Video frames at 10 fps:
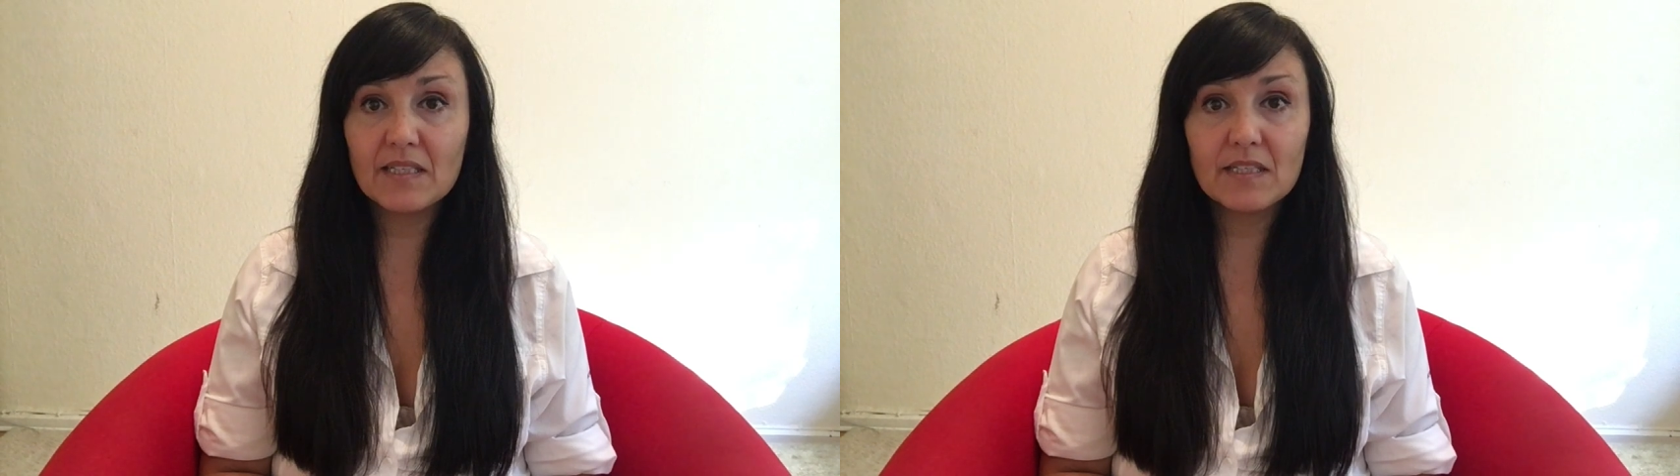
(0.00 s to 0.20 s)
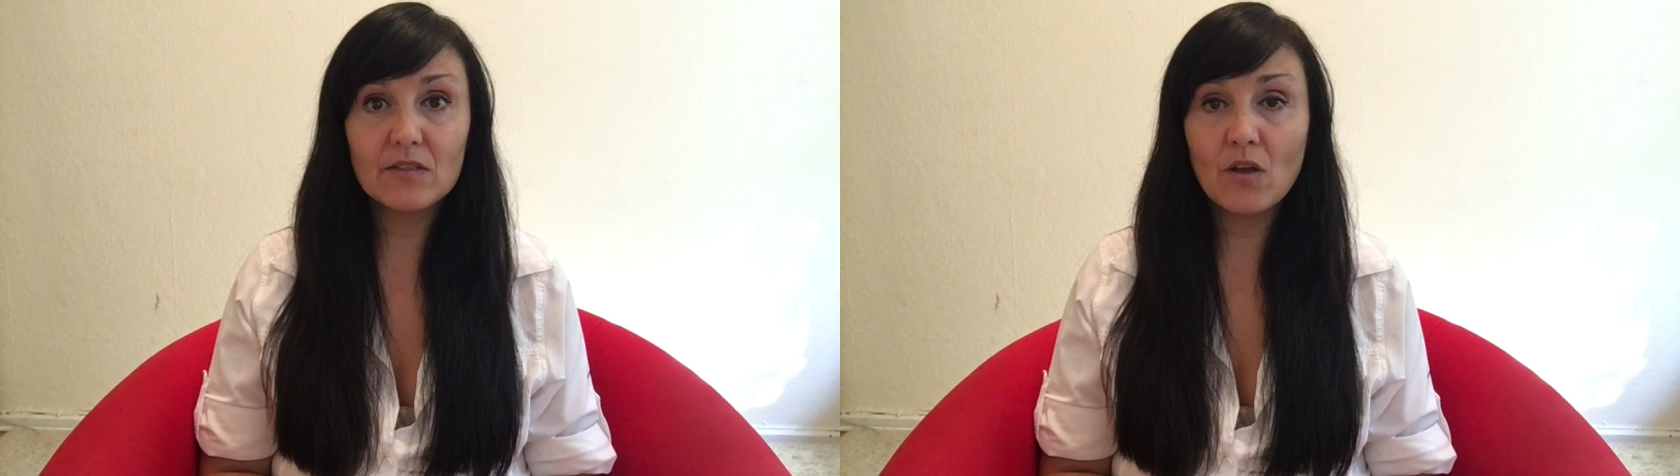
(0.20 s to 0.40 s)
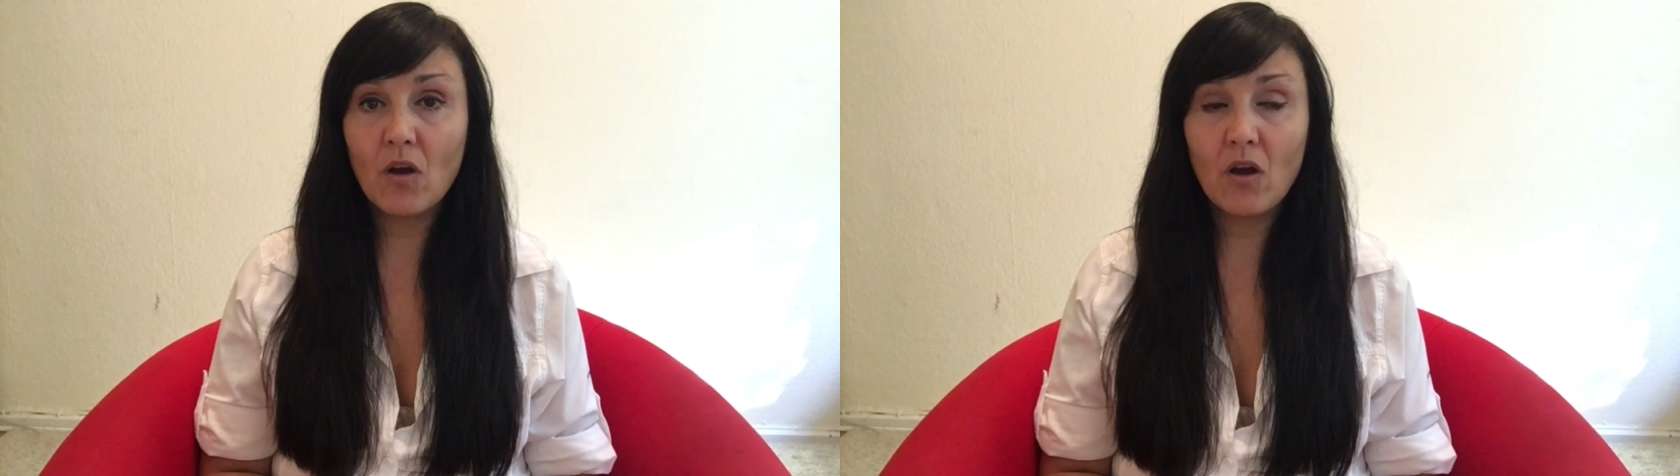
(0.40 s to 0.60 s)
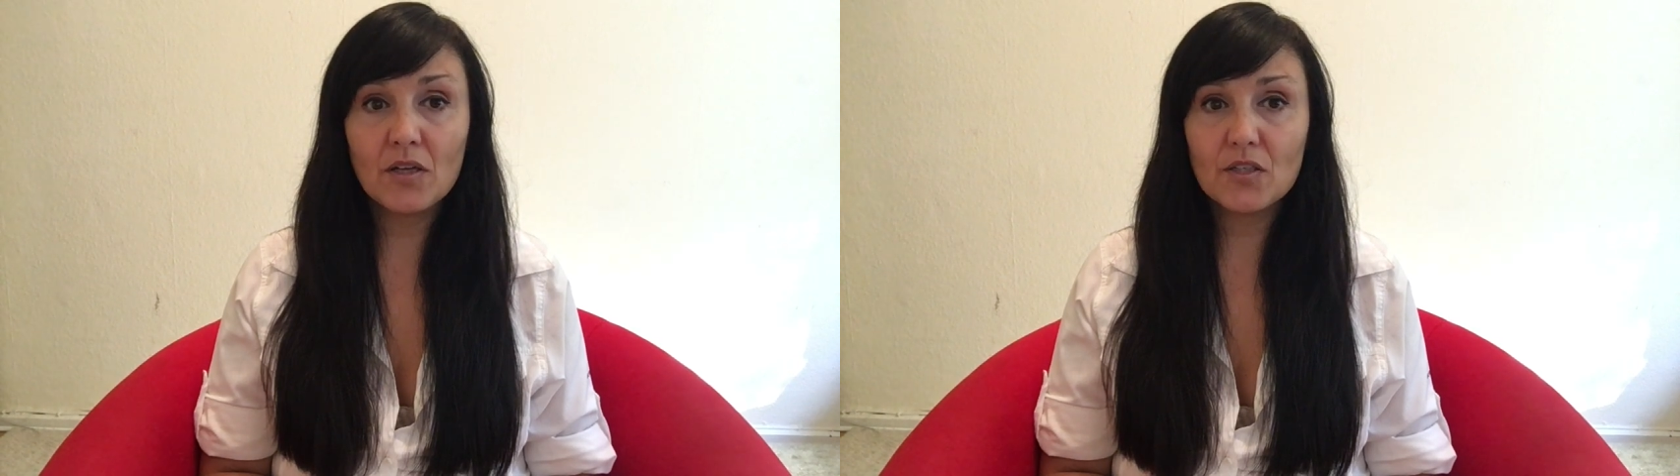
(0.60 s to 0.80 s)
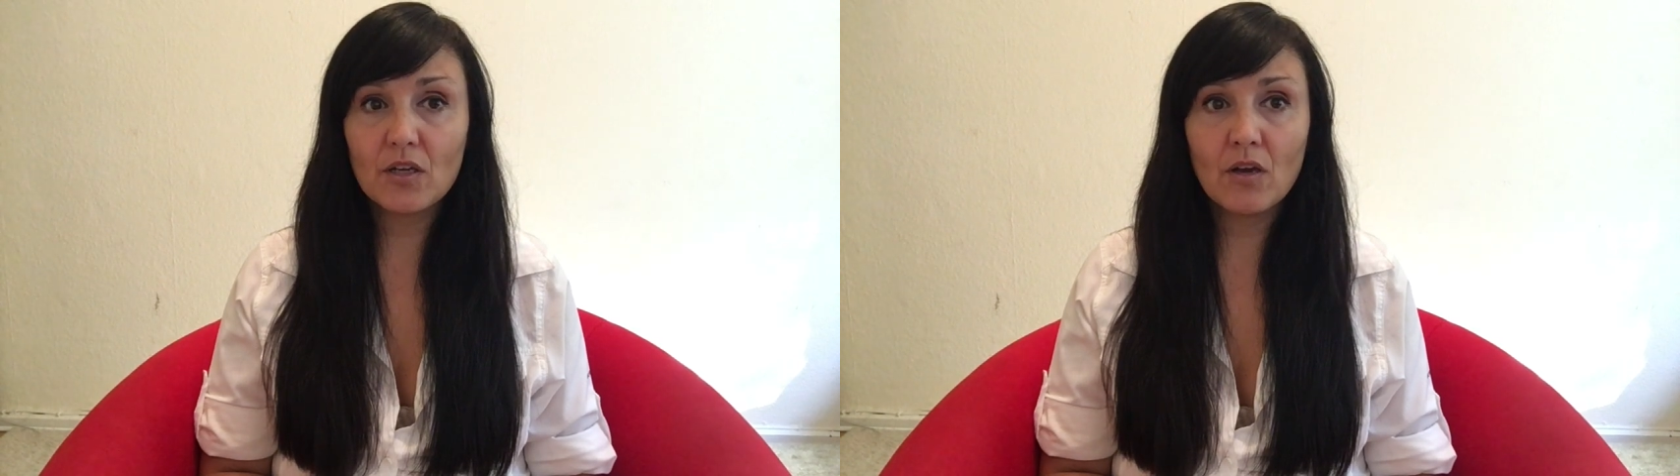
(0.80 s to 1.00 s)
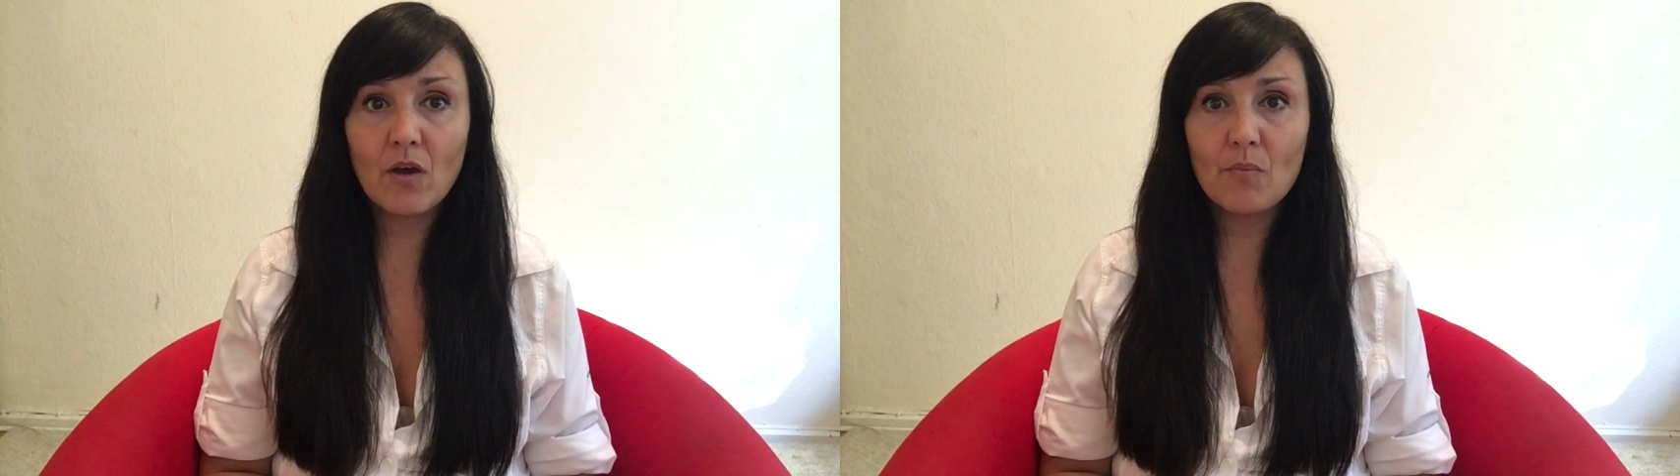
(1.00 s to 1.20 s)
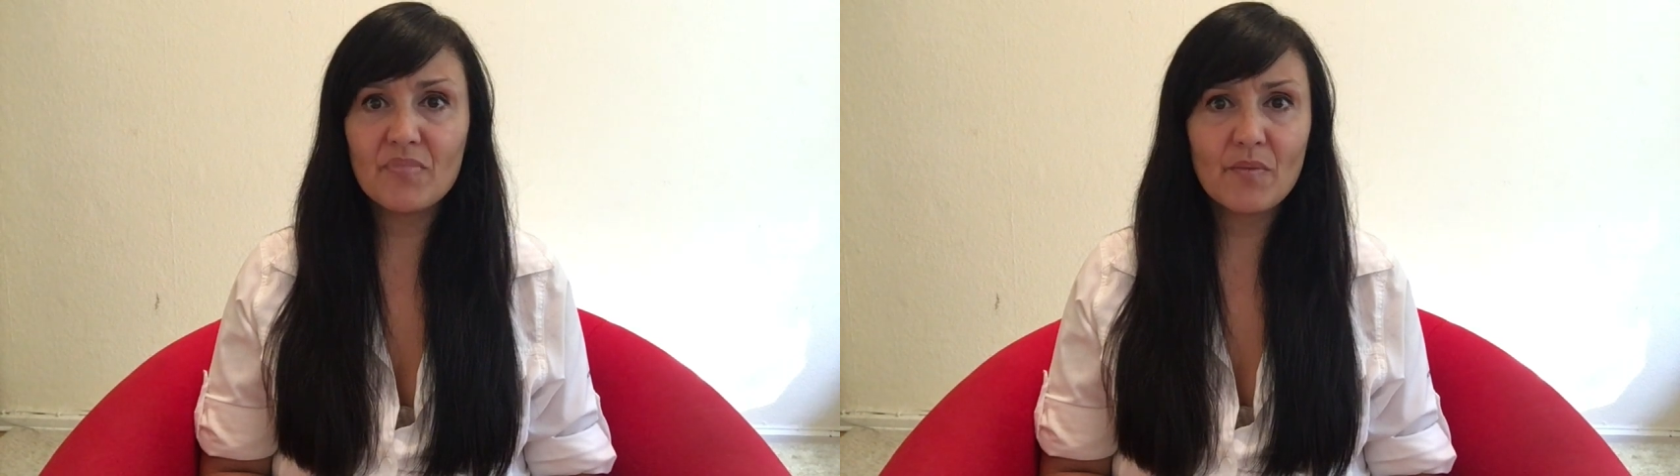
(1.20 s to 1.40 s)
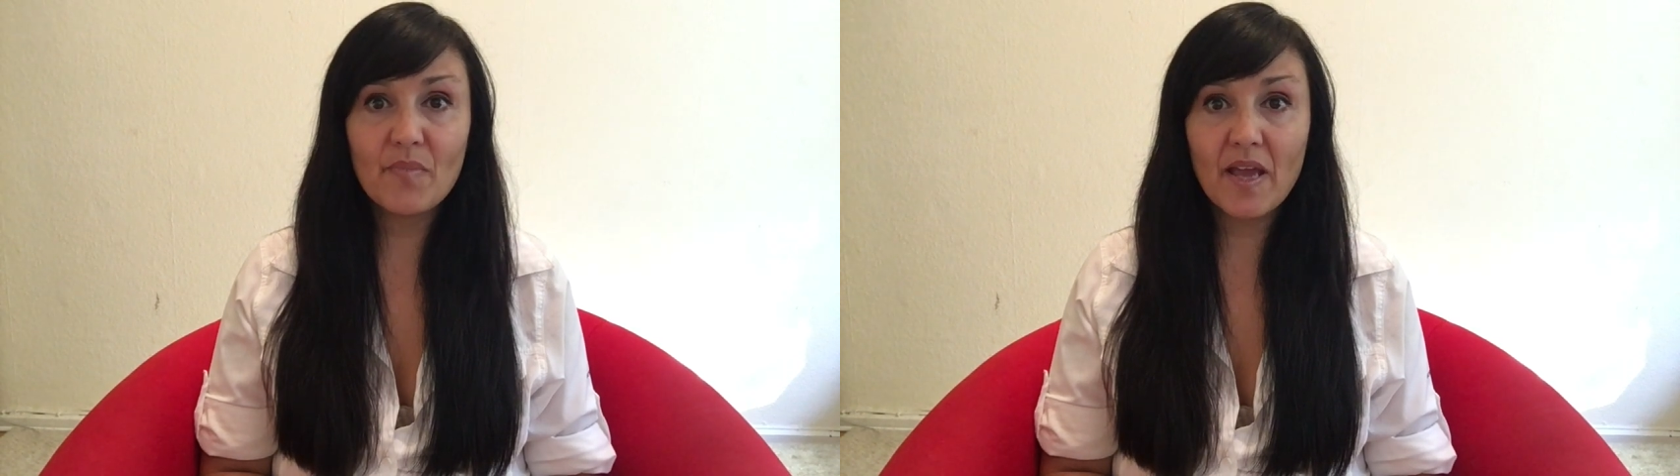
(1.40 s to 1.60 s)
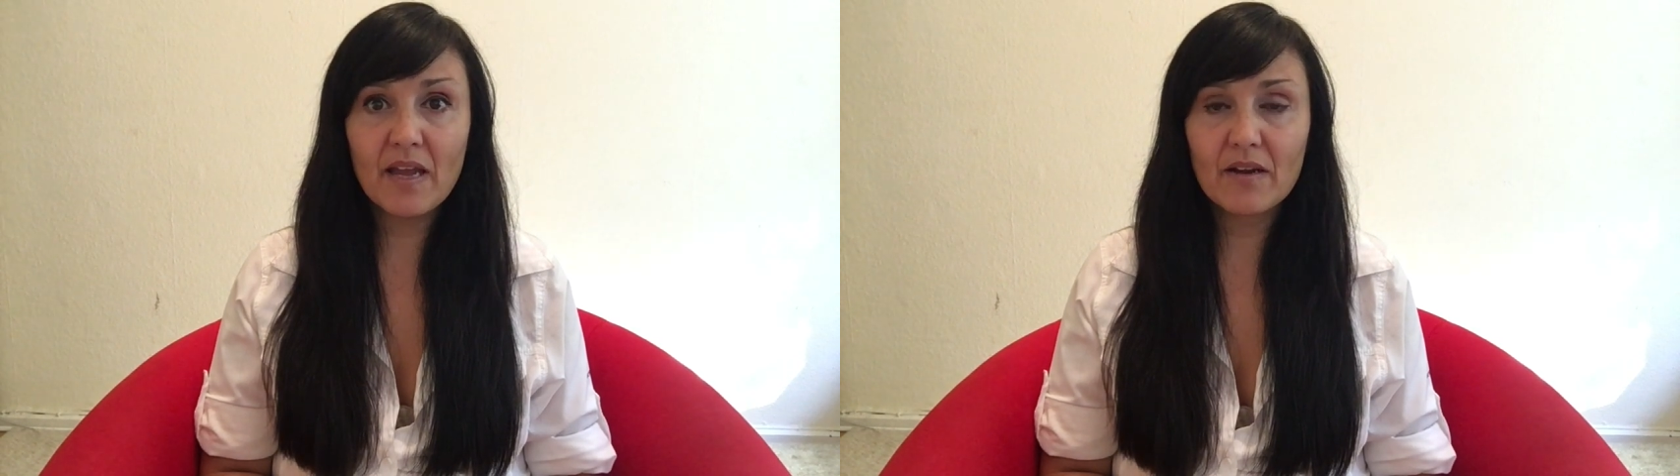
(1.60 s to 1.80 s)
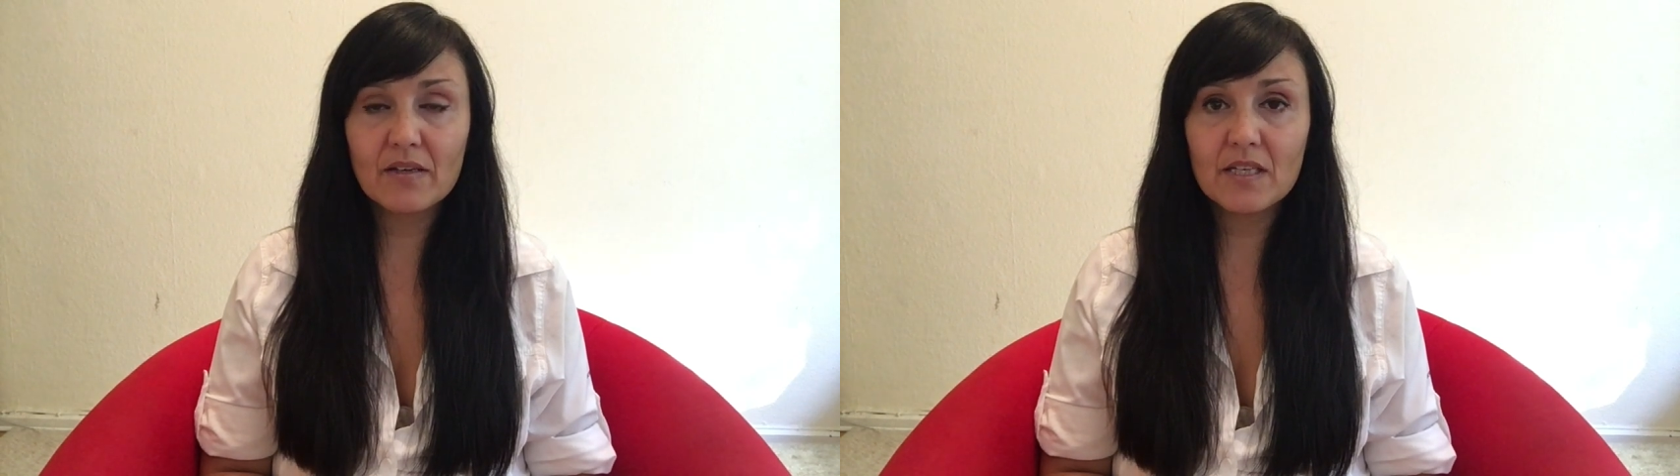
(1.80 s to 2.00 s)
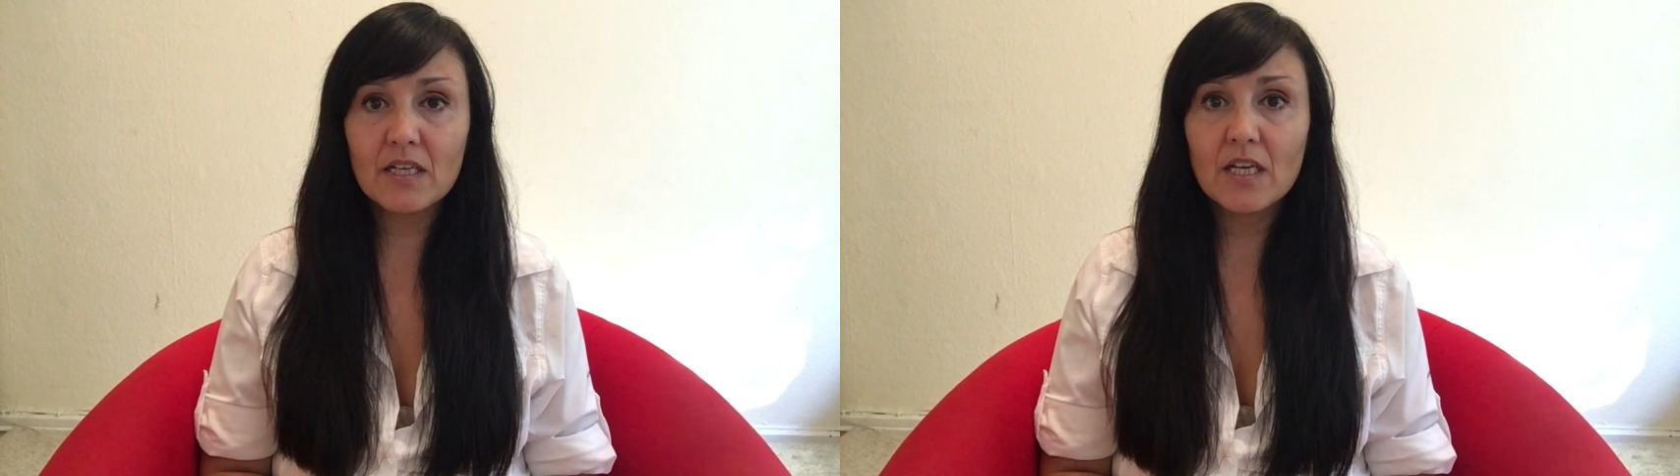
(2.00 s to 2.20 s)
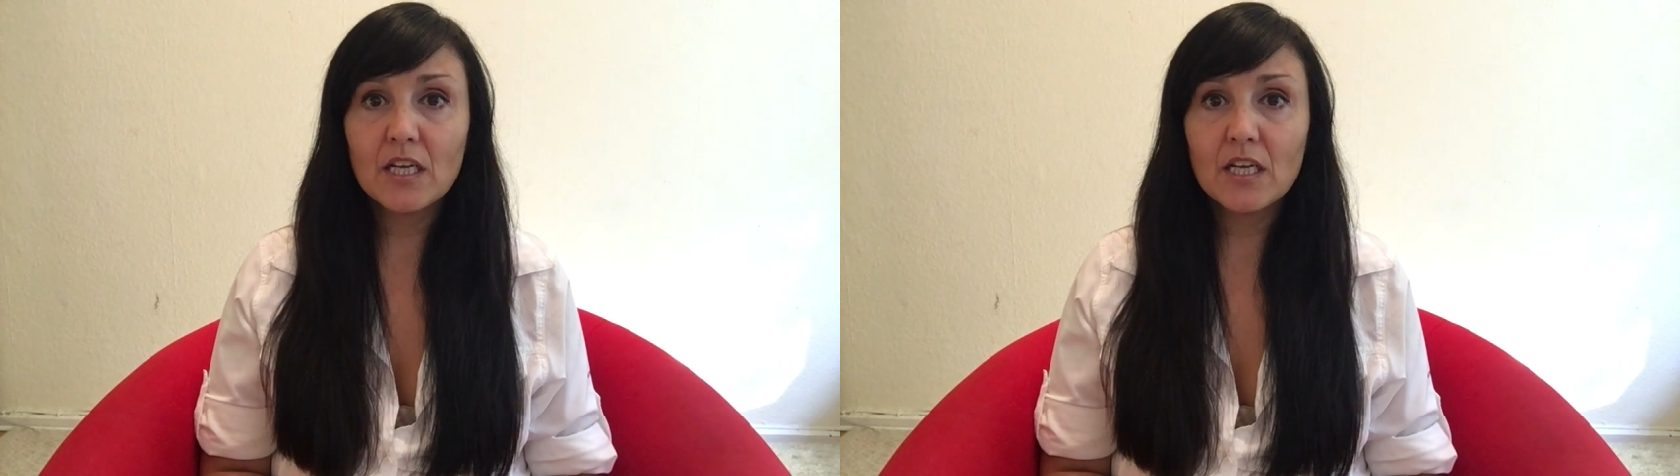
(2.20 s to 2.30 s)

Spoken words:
it's not prepared